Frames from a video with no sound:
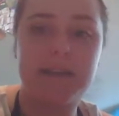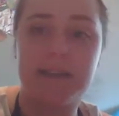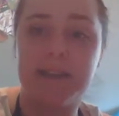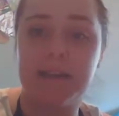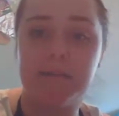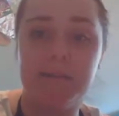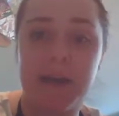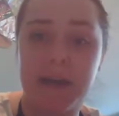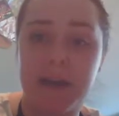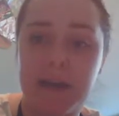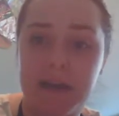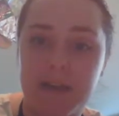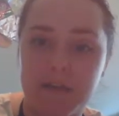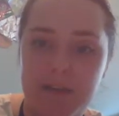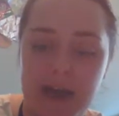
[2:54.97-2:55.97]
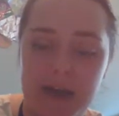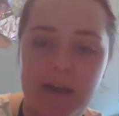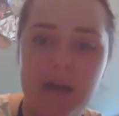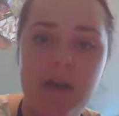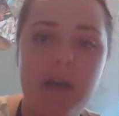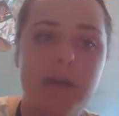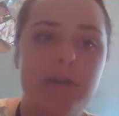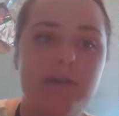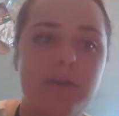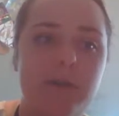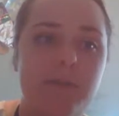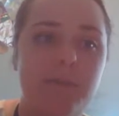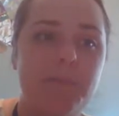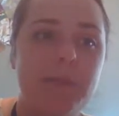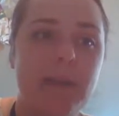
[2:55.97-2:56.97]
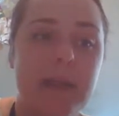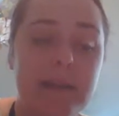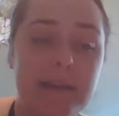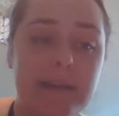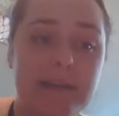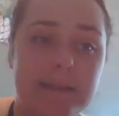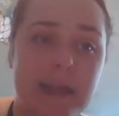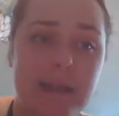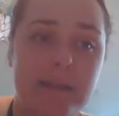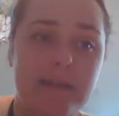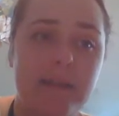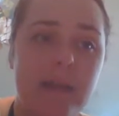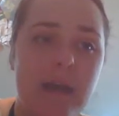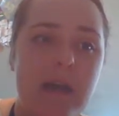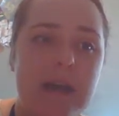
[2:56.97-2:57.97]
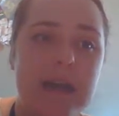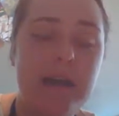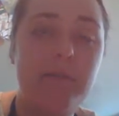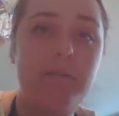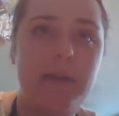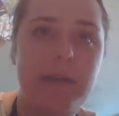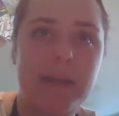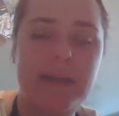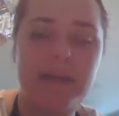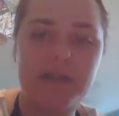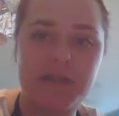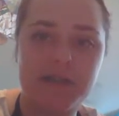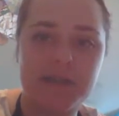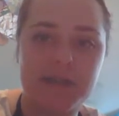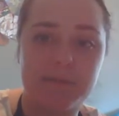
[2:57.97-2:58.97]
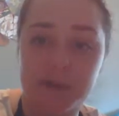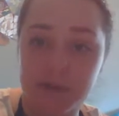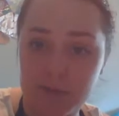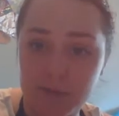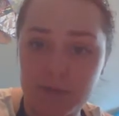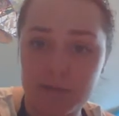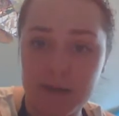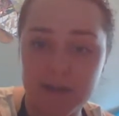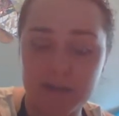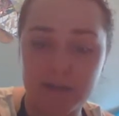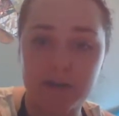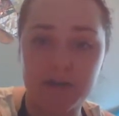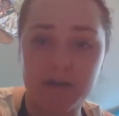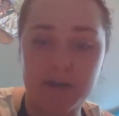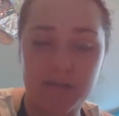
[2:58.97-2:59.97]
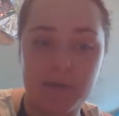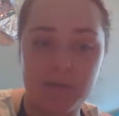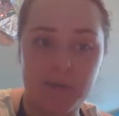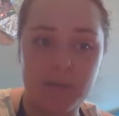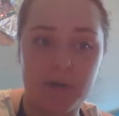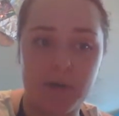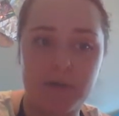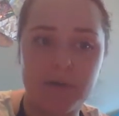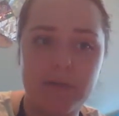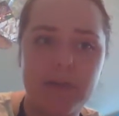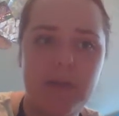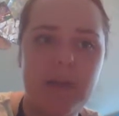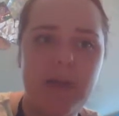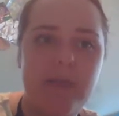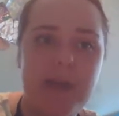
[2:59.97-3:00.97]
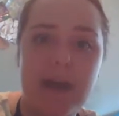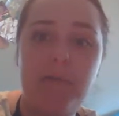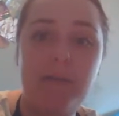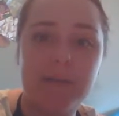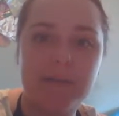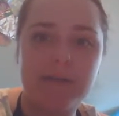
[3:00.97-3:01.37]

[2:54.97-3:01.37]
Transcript: They didn't ban any of that. So, in a sense, in relationship to the resolution proposed, that would